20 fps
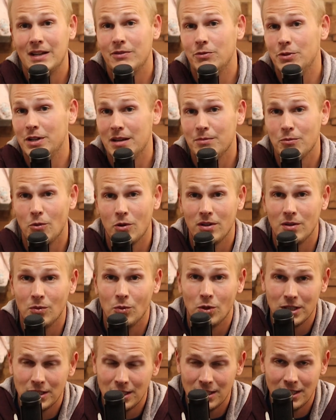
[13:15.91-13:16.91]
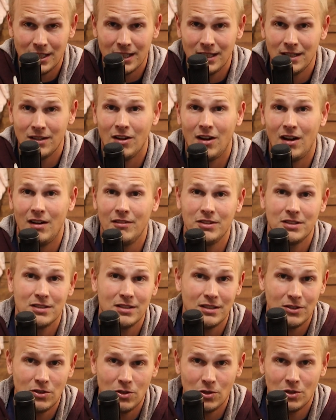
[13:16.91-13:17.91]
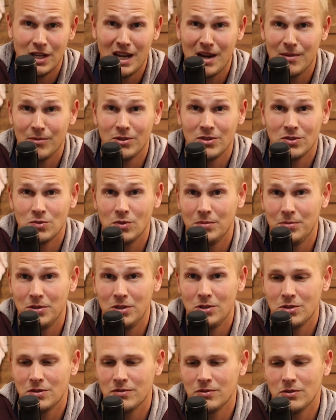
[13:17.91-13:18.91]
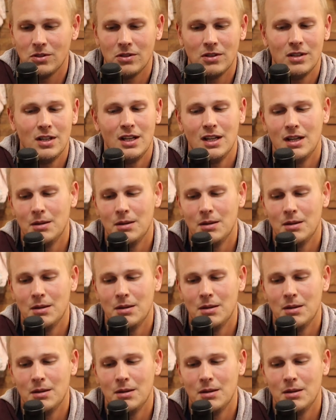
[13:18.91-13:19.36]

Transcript: If we had more than 1 kid, obviously 2 cameras would be useful.